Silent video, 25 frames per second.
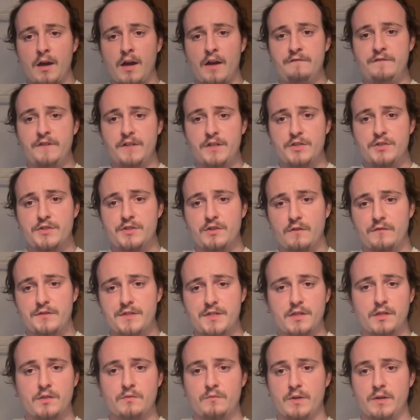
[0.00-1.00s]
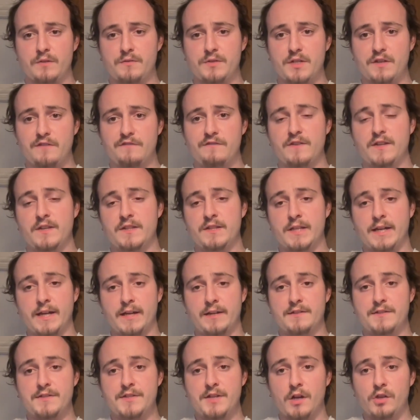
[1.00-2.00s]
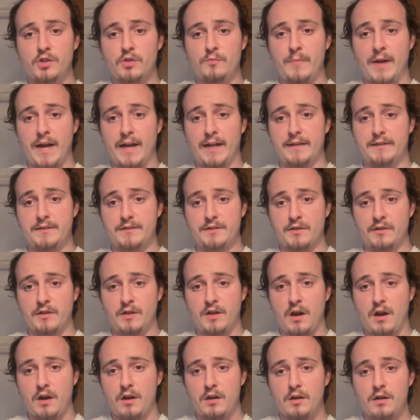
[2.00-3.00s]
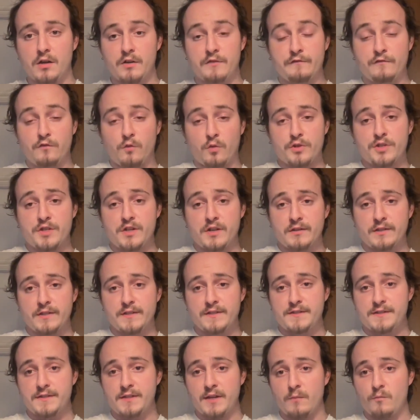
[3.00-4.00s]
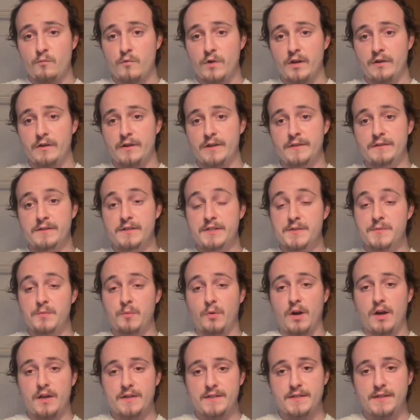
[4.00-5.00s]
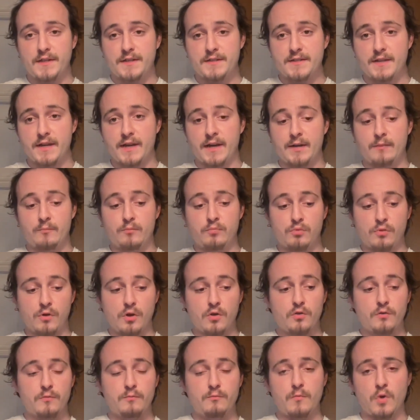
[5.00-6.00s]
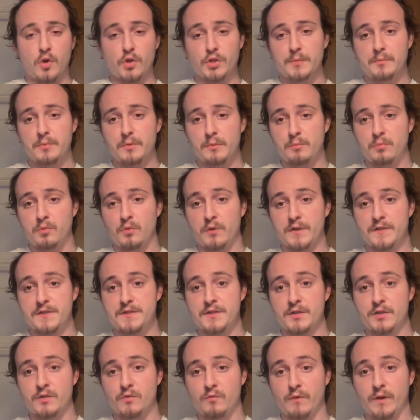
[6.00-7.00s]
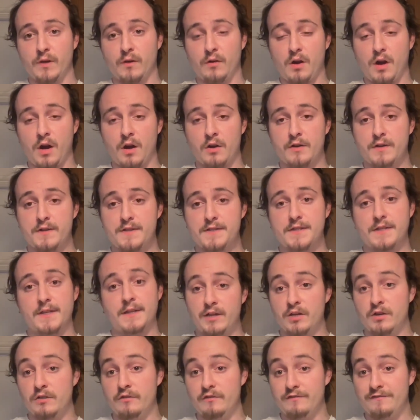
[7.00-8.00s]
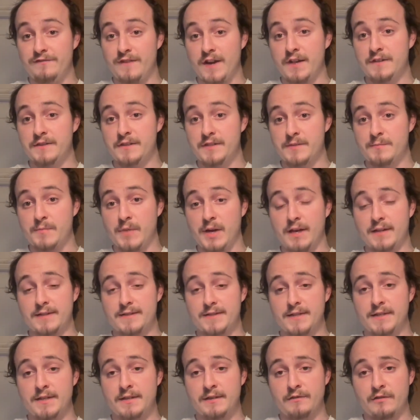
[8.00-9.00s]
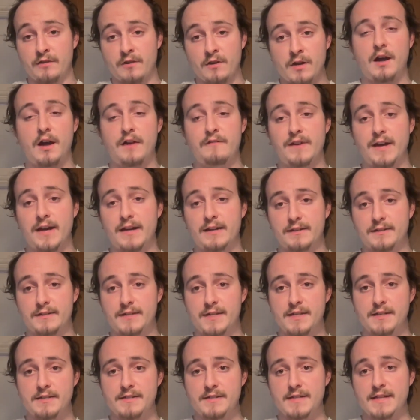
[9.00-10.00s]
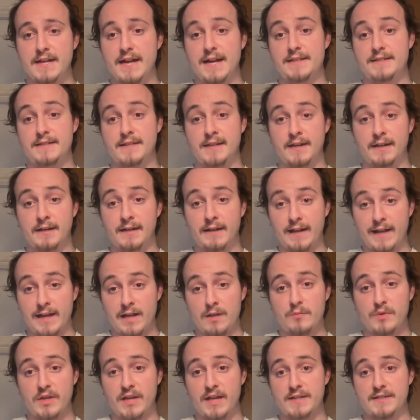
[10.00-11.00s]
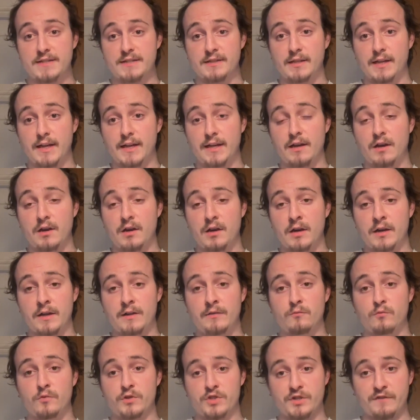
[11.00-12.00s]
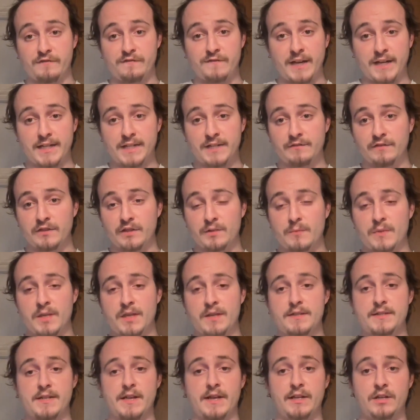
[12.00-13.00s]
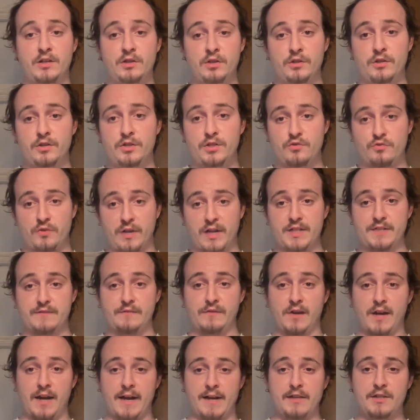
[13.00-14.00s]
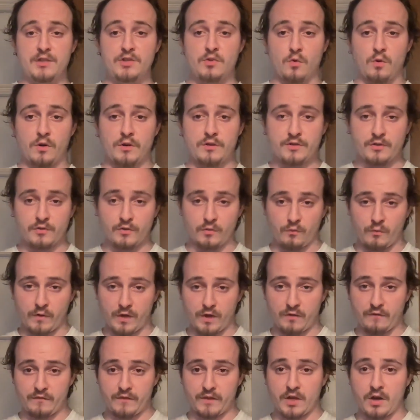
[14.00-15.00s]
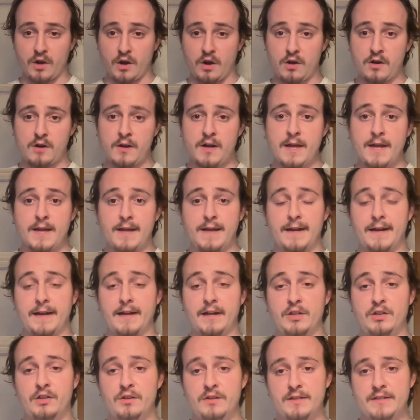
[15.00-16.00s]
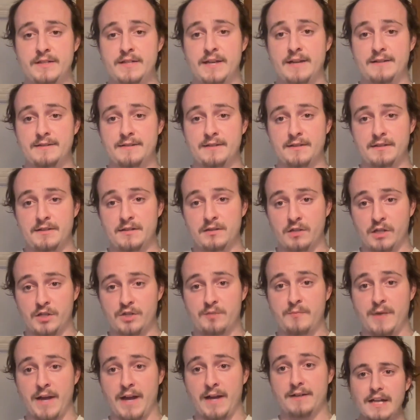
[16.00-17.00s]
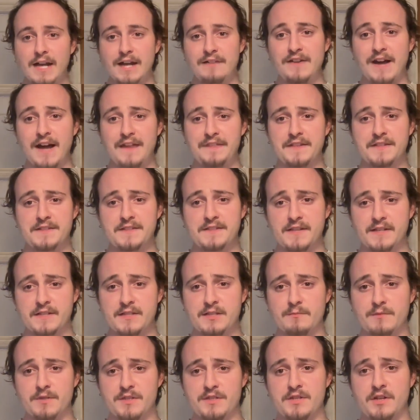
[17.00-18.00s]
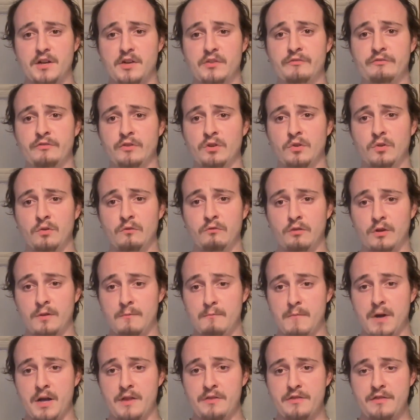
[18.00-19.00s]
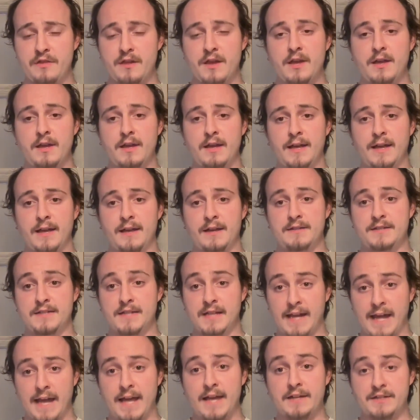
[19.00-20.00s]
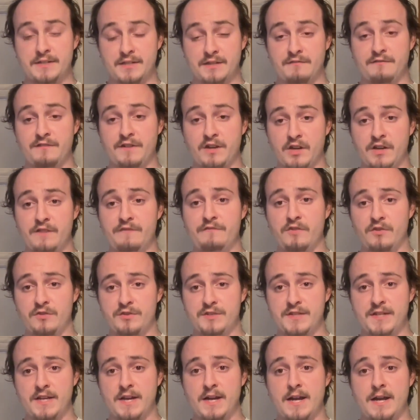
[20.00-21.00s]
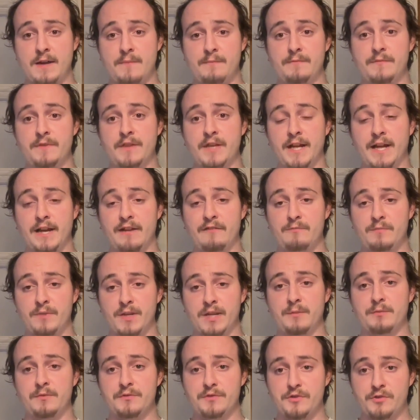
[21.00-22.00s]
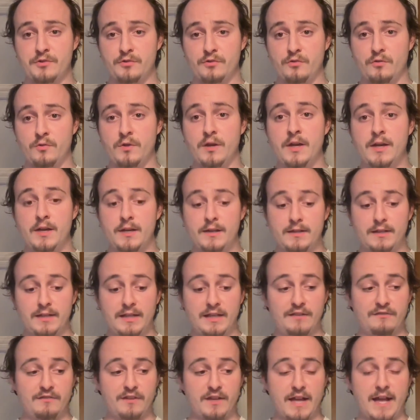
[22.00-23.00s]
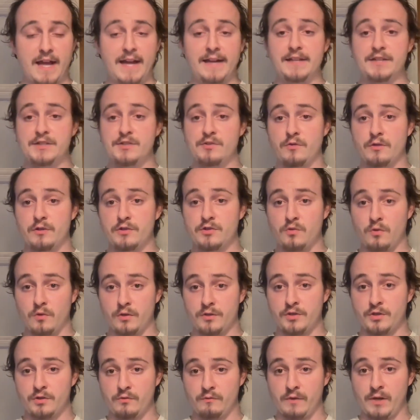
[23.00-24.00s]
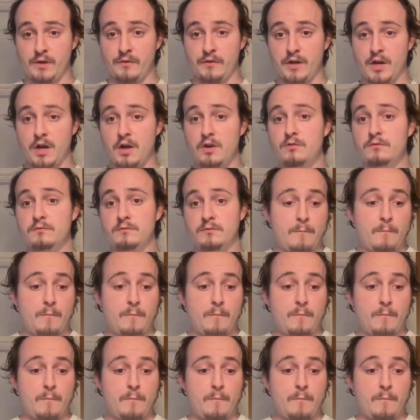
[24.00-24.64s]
I finished servicing the rear diff and then I installed it back into the car. Unfortunately, somewhere in this process, I broke multiple points in the rear harness I couldn't find the spots either. I've had a TCS and an ABS light on, which effectively means I couldn't transfer any torque to the rear of the car and I couldn't test these clutch packs. I've had this system installed for over a month and today is the very first time that I've been able to give it any sort of torque to the rear at all.